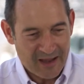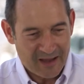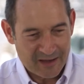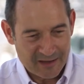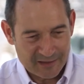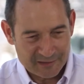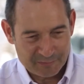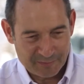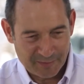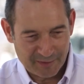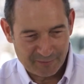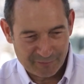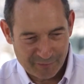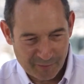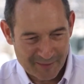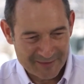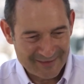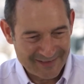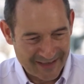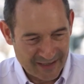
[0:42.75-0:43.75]
It's been,
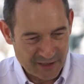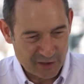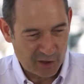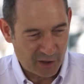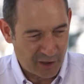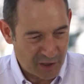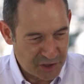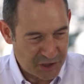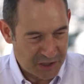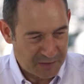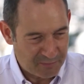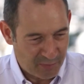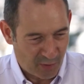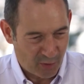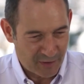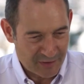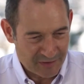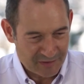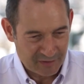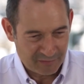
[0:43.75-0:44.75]
from a technology
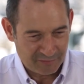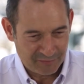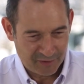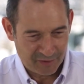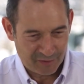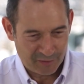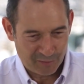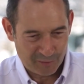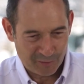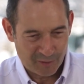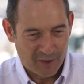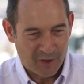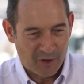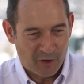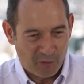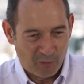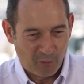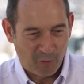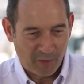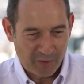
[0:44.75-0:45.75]
point of view,
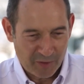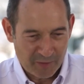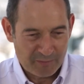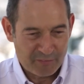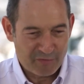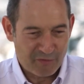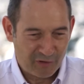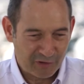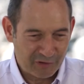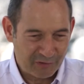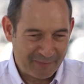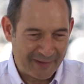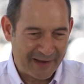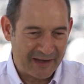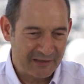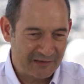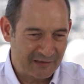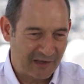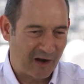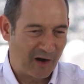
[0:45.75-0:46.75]
what the
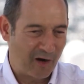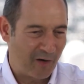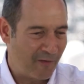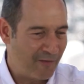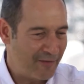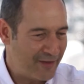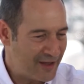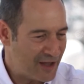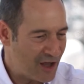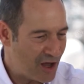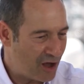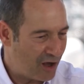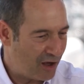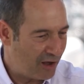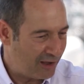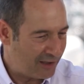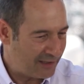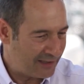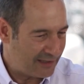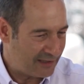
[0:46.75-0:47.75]
prospects are and the
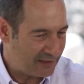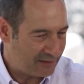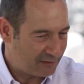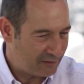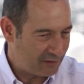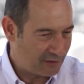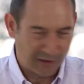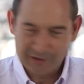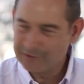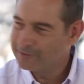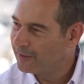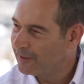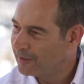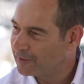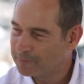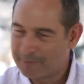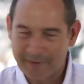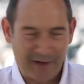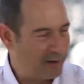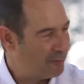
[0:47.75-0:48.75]
early content
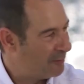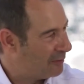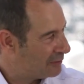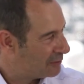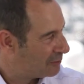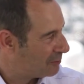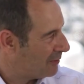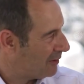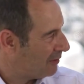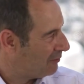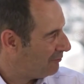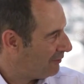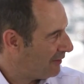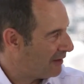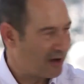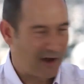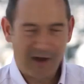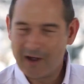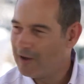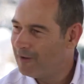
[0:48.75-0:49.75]
experiments with
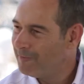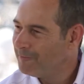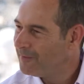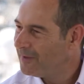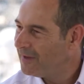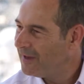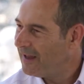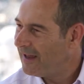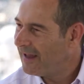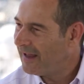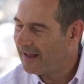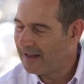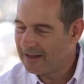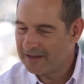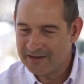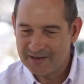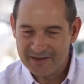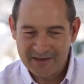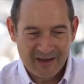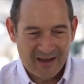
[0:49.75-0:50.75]
VR
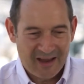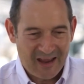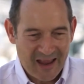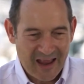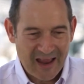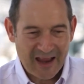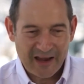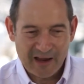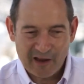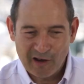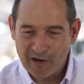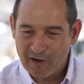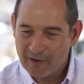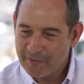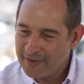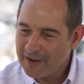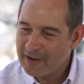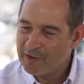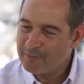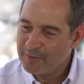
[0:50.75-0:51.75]
and AR,
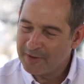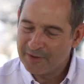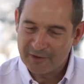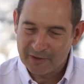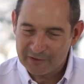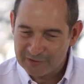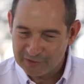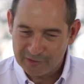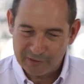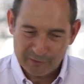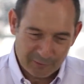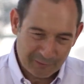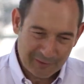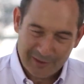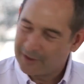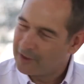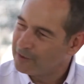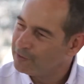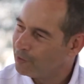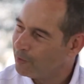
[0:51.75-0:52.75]
and they have been the two
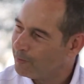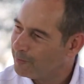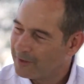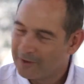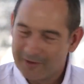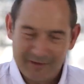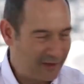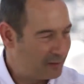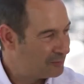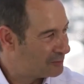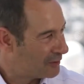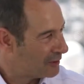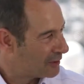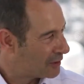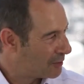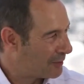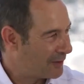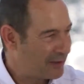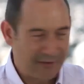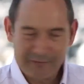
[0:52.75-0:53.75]
kind of dominant themes on the
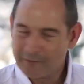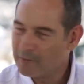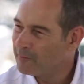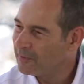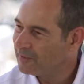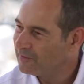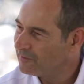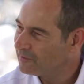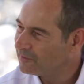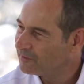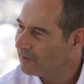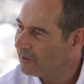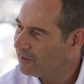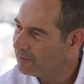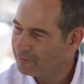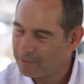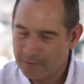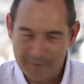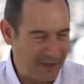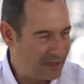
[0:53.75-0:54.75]
creative and business
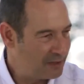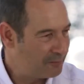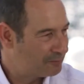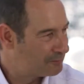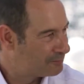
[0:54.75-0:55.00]
side for me.